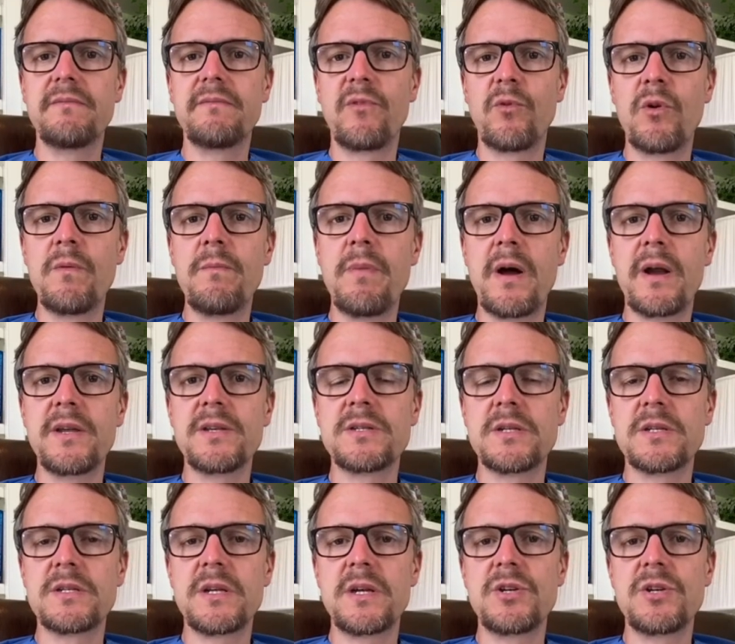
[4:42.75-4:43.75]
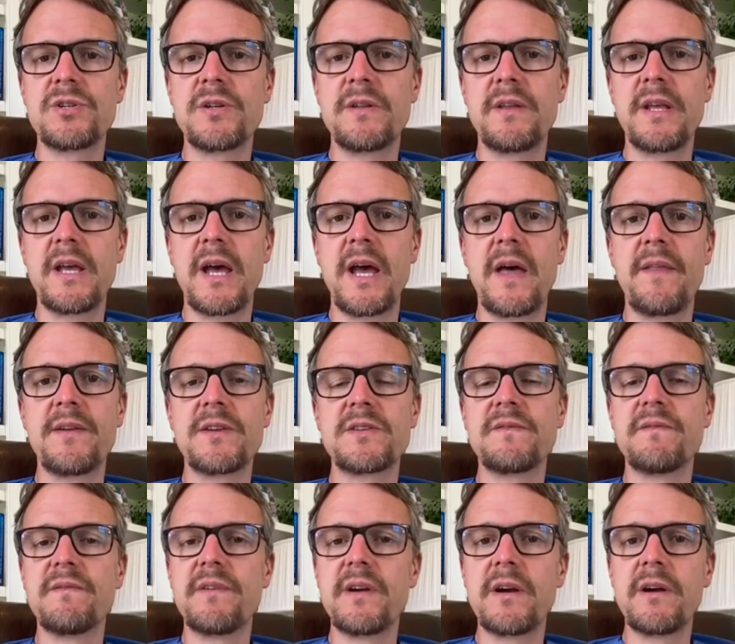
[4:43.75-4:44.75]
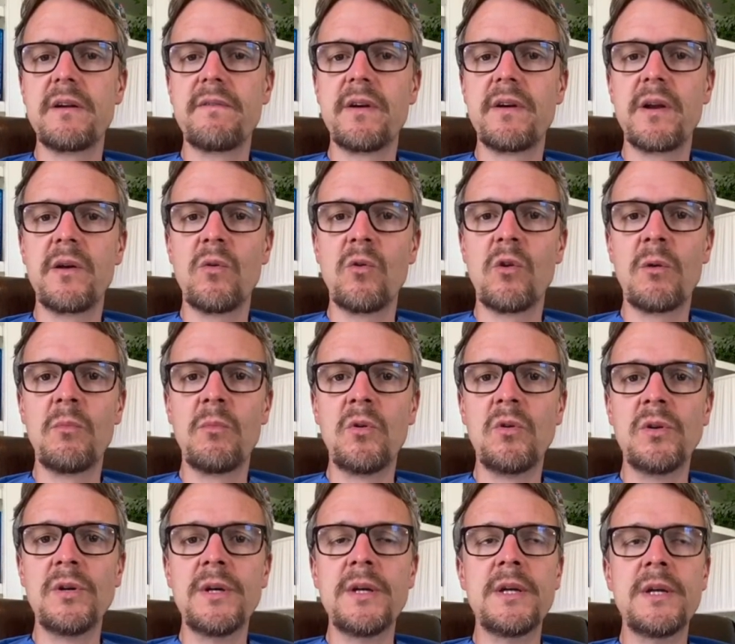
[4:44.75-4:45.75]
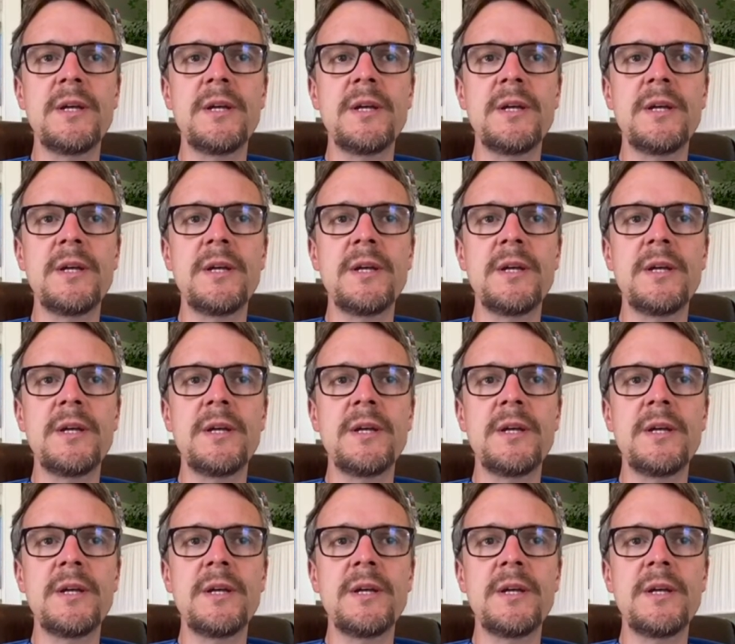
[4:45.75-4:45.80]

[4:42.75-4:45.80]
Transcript: foreign body sensation in the eye. That's very, very normal.